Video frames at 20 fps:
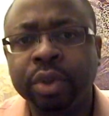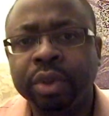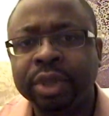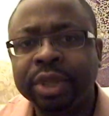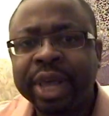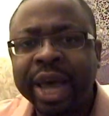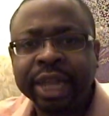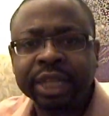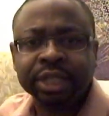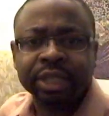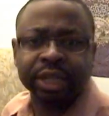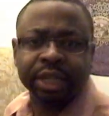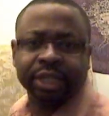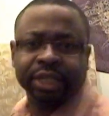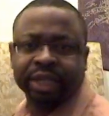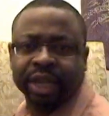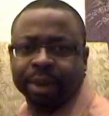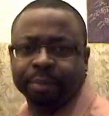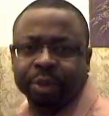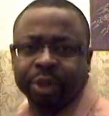that's an
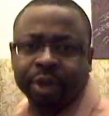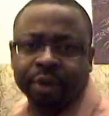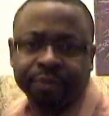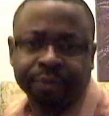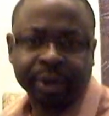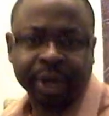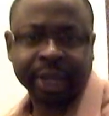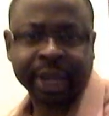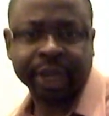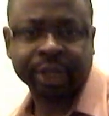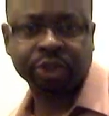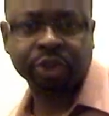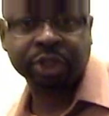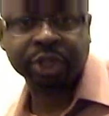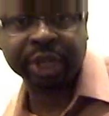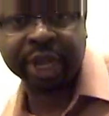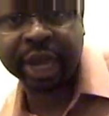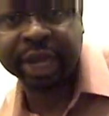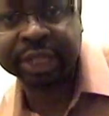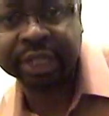example of an
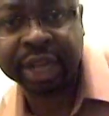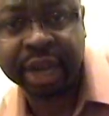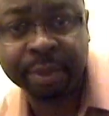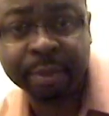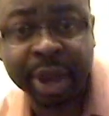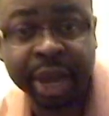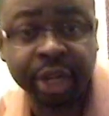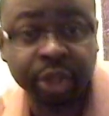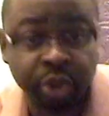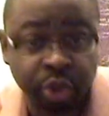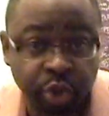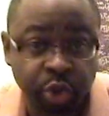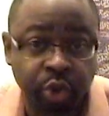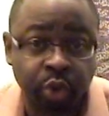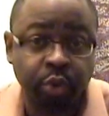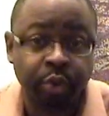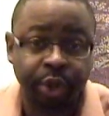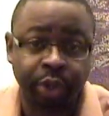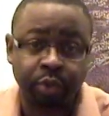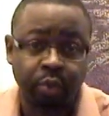exercise that I might
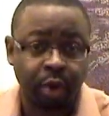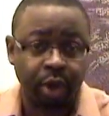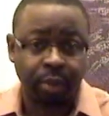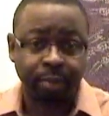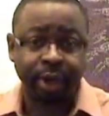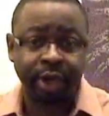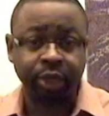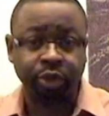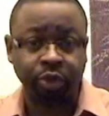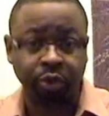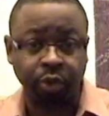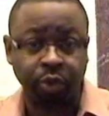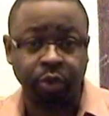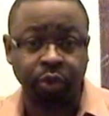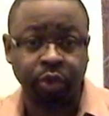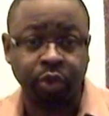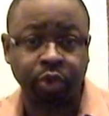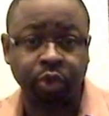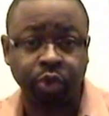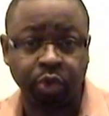do with one of my
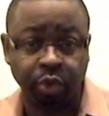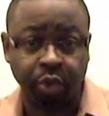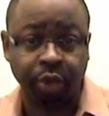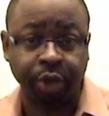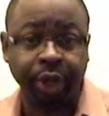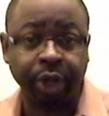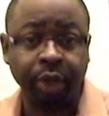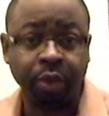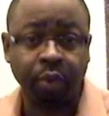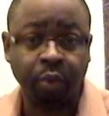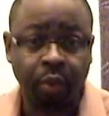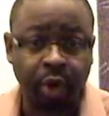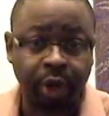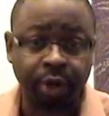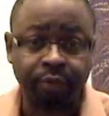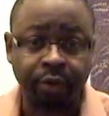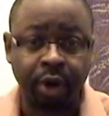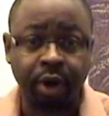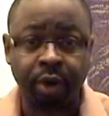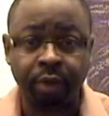students during one
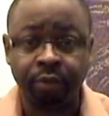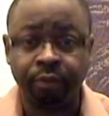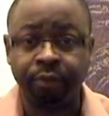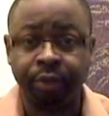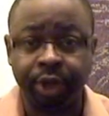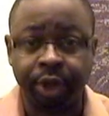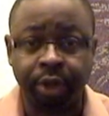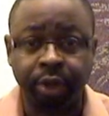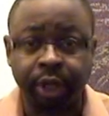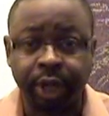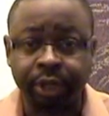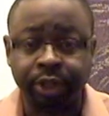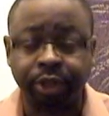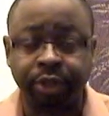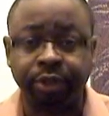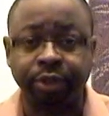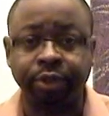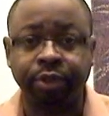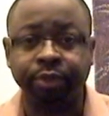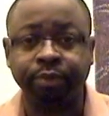of our video
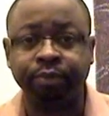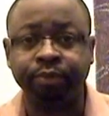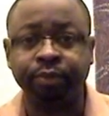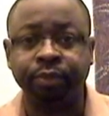lessons.